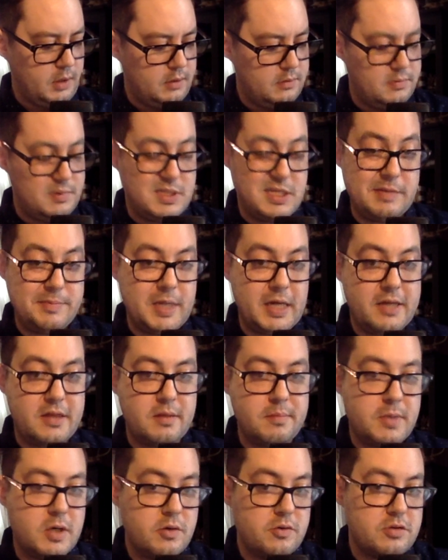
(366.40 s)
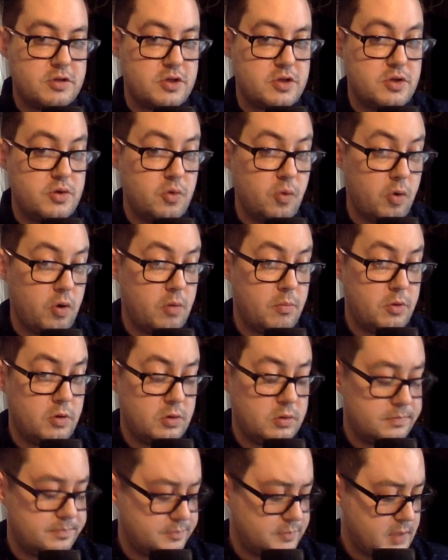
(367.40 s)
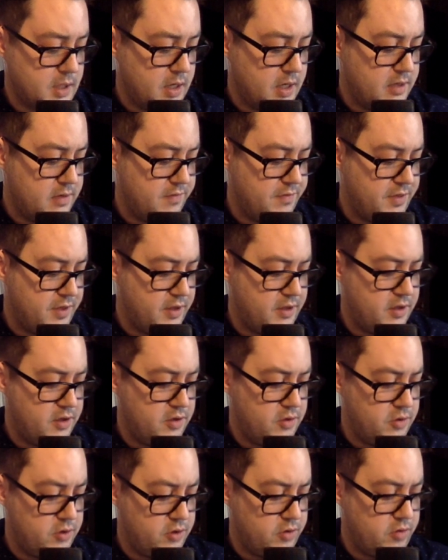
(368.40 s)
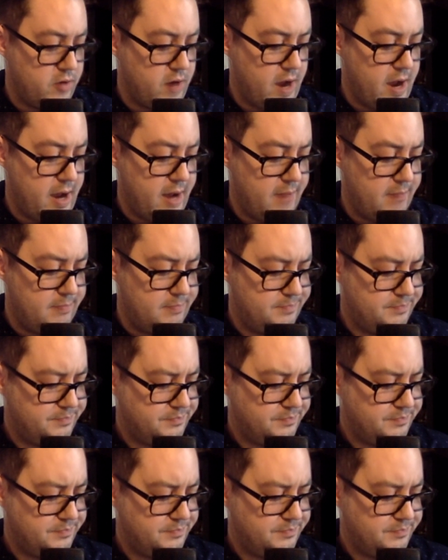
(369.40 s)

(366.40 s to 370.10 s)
It seemed like the most normal kind of thing that you could grab.